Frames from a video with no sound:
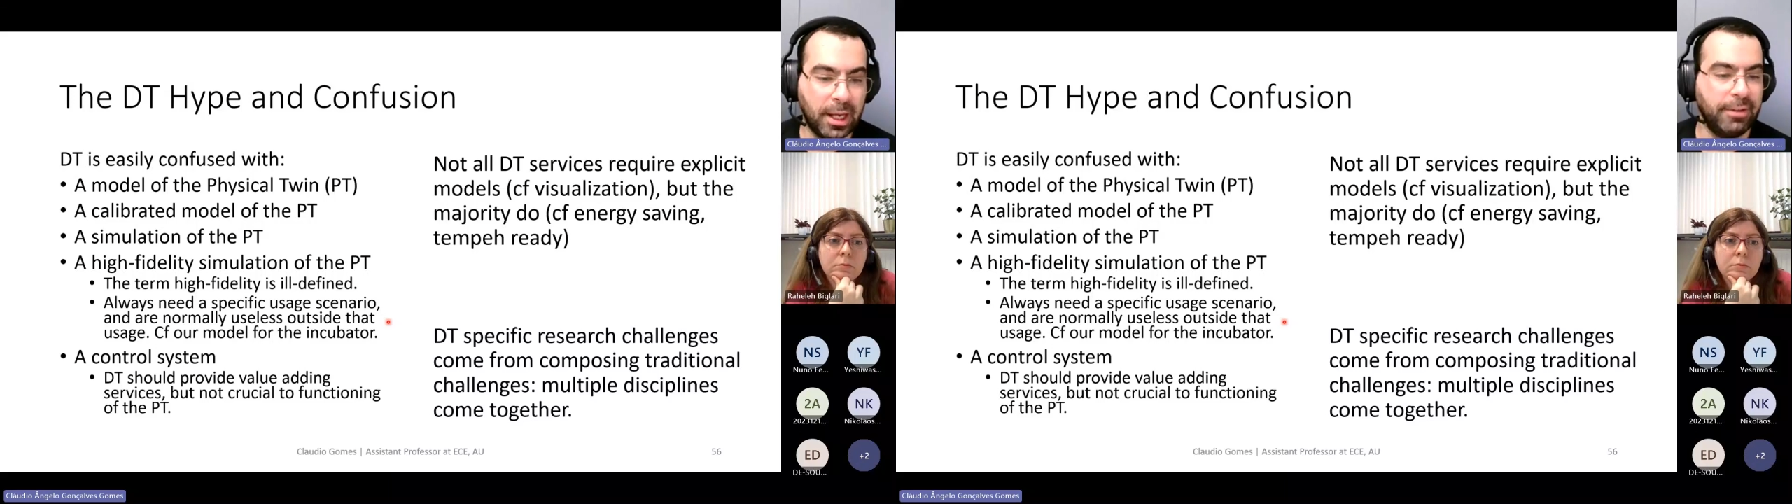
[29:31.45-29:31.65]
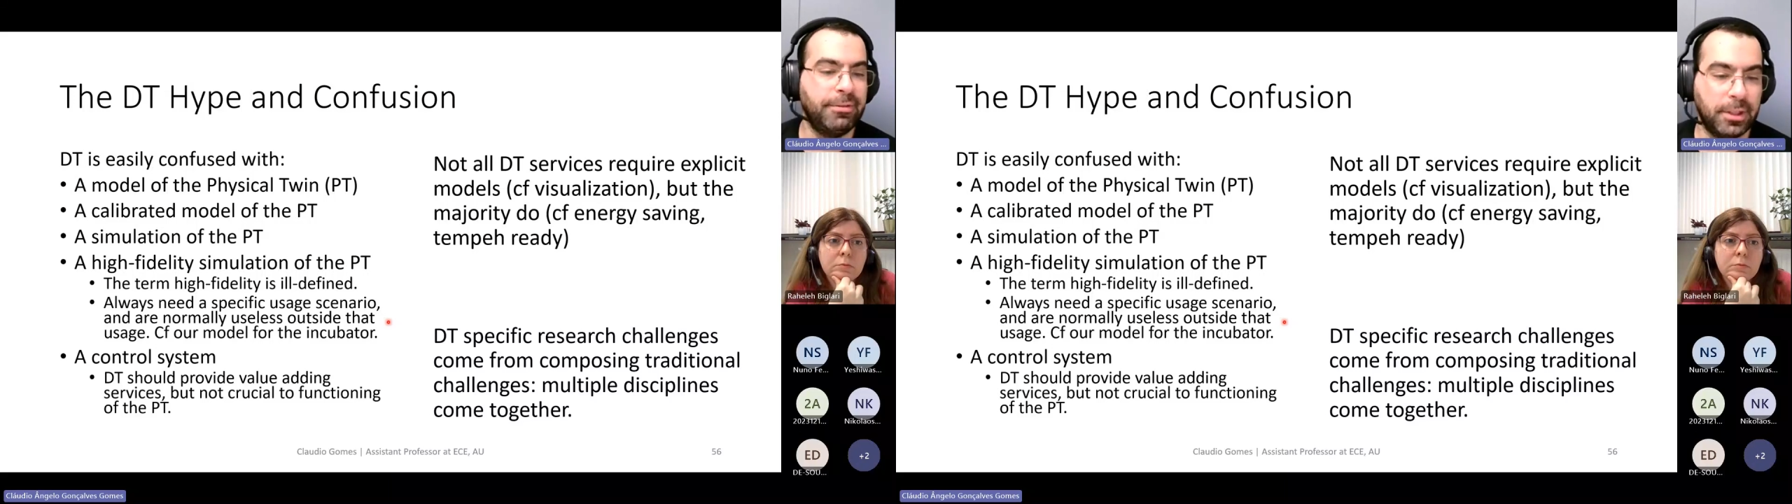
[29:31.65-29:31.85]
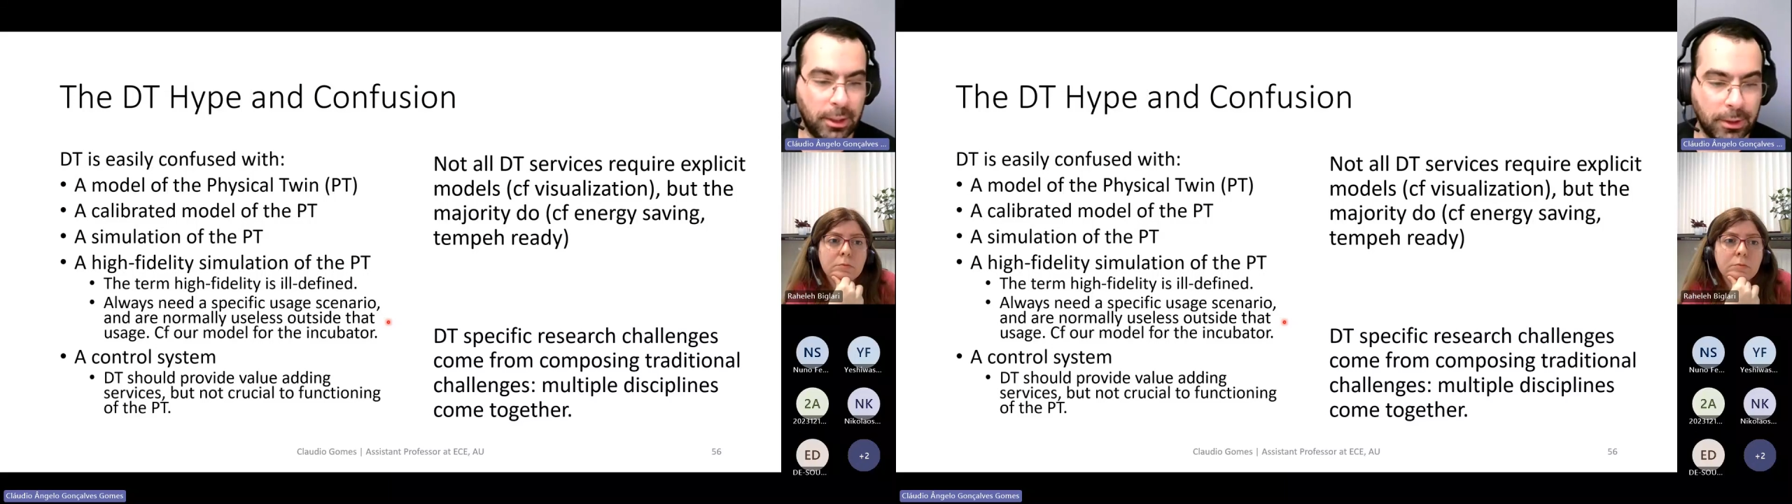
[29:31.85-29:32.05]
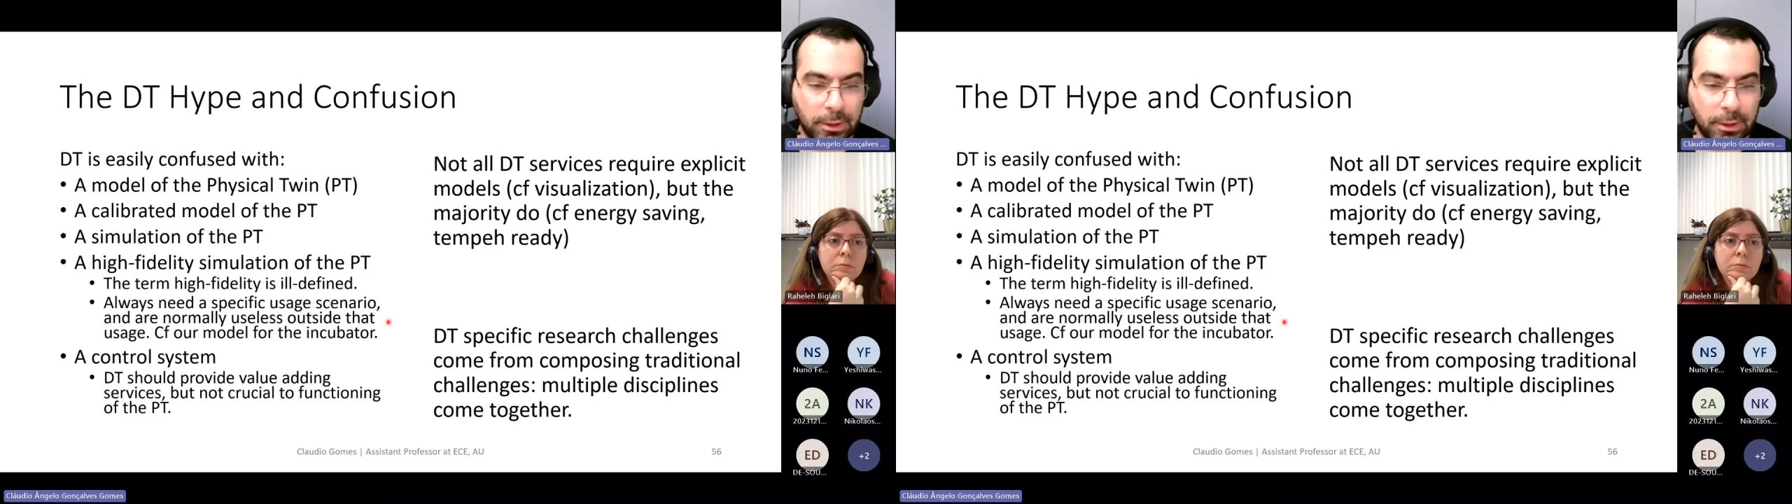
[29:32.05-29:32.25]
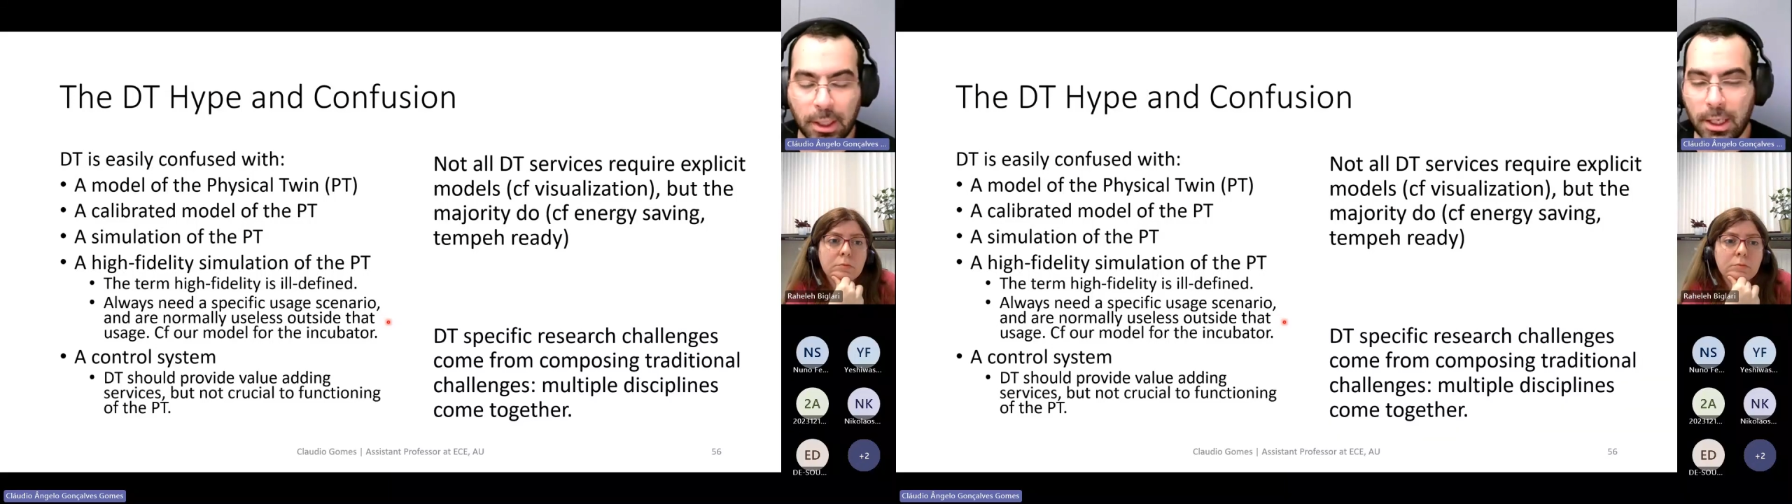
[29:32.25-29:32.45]
a high
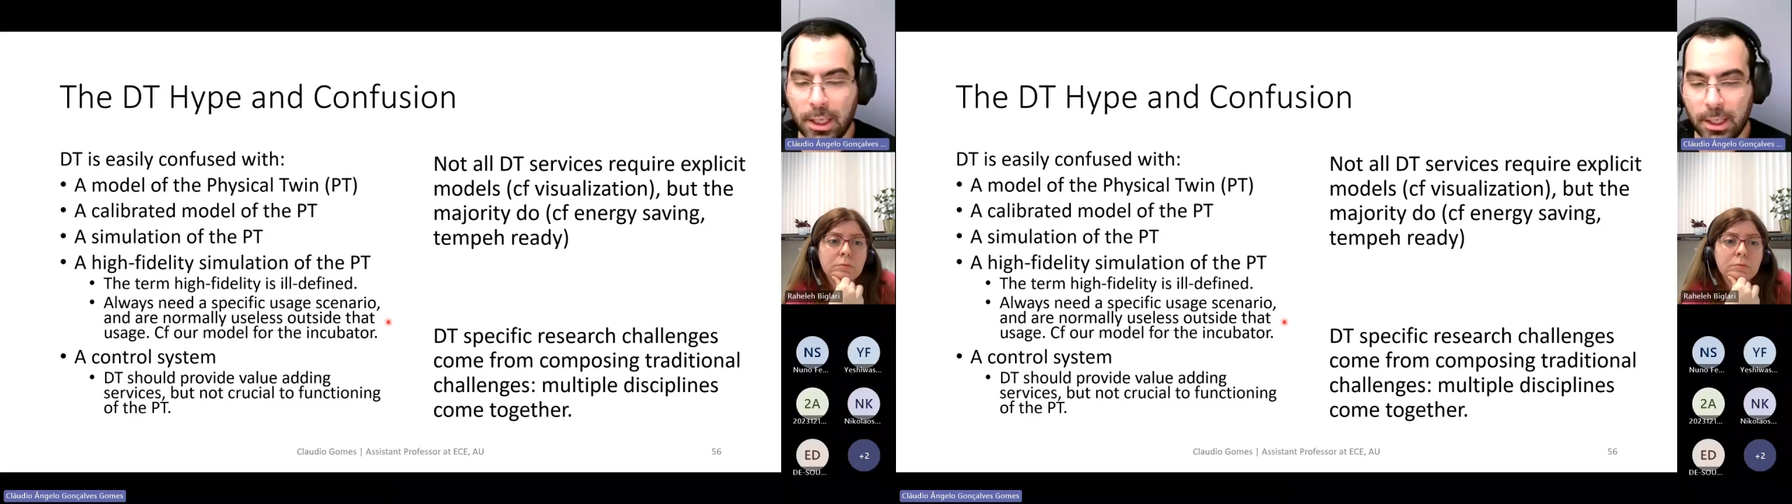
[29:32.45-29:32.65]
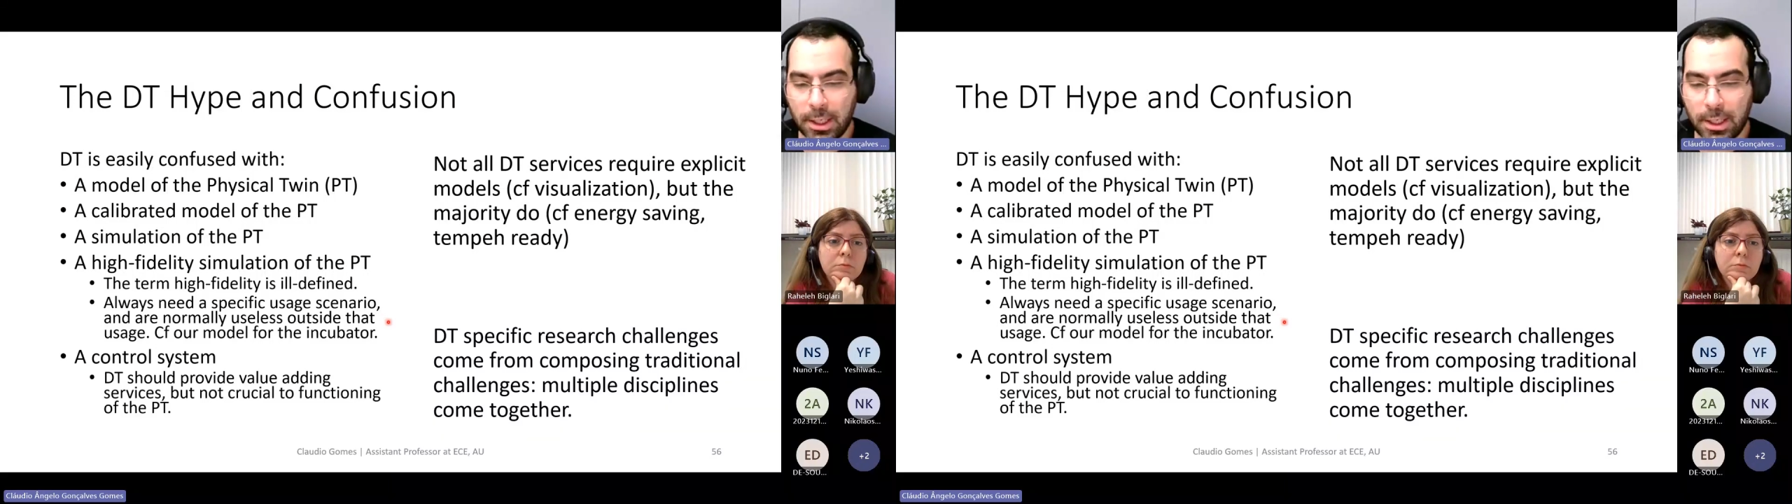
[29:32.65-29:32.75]
fidelity